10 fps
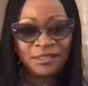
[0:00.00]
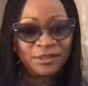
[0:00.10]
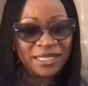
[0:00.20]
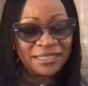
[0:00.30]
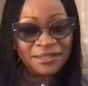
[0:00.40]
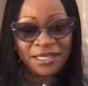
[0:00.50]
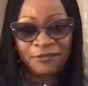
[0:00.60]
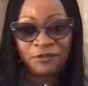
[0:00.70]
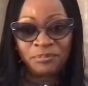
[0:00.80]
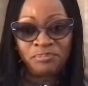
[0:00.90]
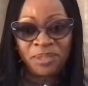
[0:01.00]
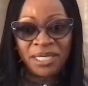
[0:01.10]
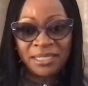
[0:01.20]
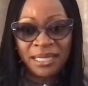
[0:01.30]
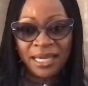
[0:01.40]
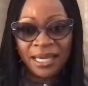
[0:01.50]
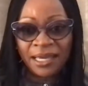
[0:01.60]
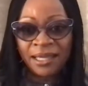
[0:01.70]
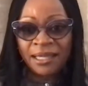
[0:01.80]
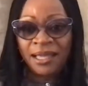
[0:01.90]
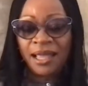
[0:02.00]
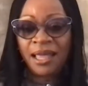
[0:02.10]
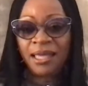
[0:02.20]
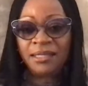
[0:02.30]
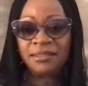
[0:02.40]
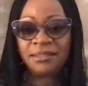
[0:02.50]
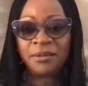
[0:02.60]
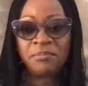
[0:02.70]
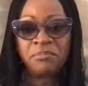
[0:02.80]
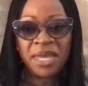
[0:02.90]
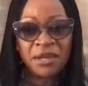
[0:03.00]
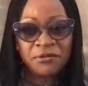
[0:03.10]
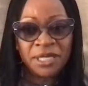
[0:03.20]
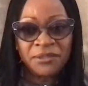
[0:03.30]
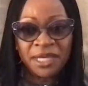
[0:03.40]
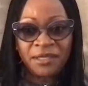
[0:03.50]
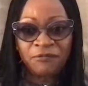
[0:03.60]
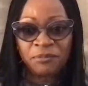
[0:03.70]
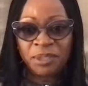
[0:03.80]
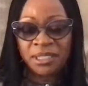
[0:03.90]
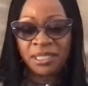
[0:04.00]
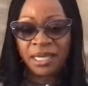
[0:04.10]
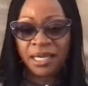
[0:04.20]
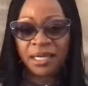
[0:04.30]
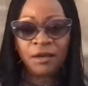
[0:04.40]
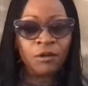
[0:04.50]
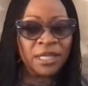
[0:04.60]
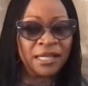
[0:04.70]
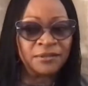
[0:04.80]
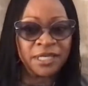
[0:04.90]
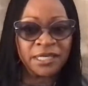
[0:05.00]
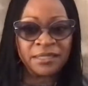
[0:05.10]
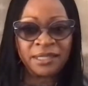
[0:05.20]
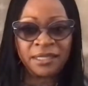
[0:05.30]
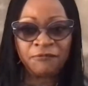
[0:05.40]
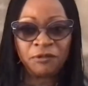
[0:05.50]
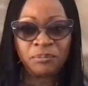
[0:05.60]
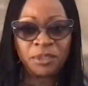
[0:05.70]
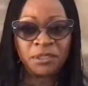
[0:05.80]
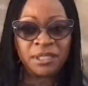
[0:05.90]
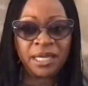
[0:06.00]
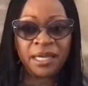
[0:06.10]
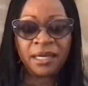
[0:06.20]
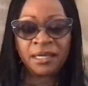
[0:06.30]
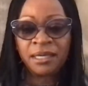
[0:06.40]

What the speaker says: thank you for being here. And Mary, thank you for being here. Olaudeye, thank you for being here.